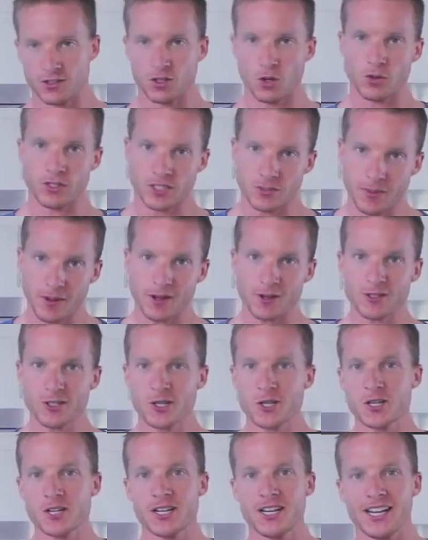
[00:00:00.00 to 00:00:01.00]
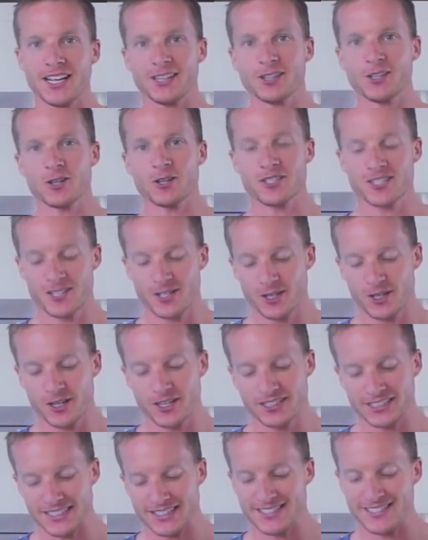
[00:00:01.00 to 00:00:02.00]
So it smells good, it looks
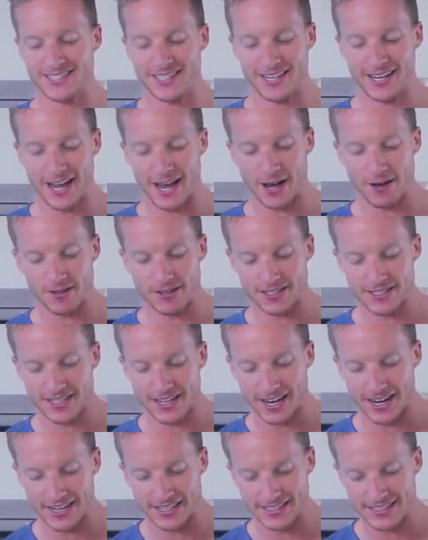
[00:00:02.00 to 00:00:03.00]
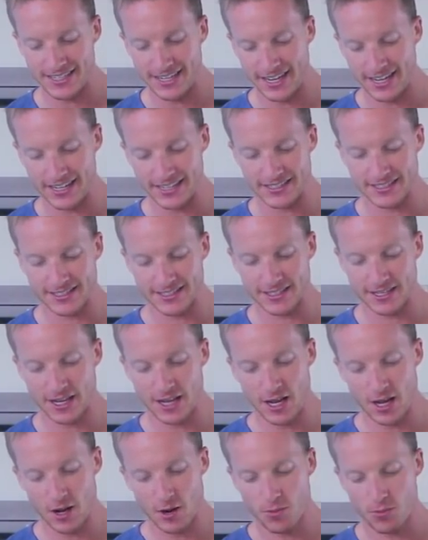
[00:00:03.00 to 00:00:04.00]
good. Let's see how this guy tastes.
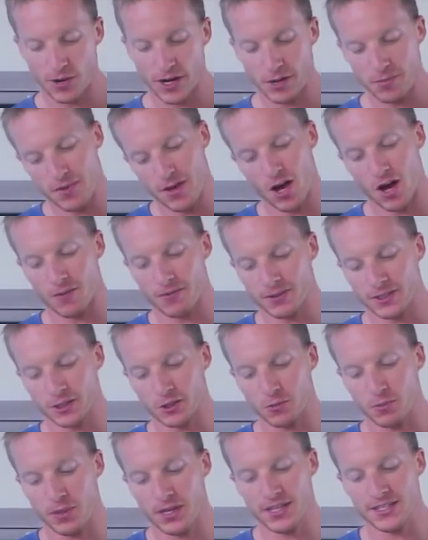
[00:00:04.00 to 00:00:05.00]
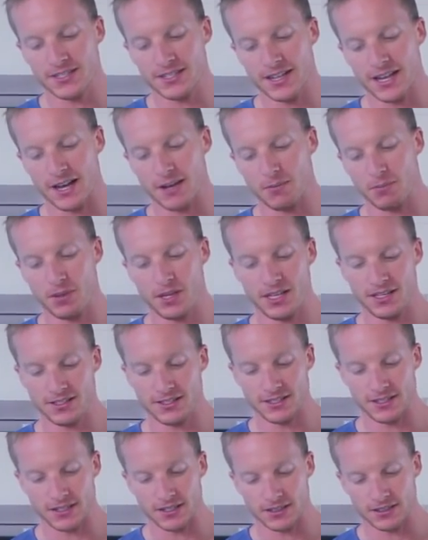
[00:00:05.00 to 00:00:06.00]
Break me off a little piece of that
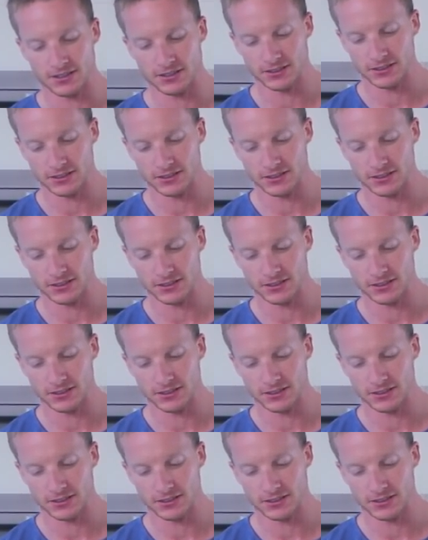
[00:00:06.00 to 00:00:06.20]
pizza.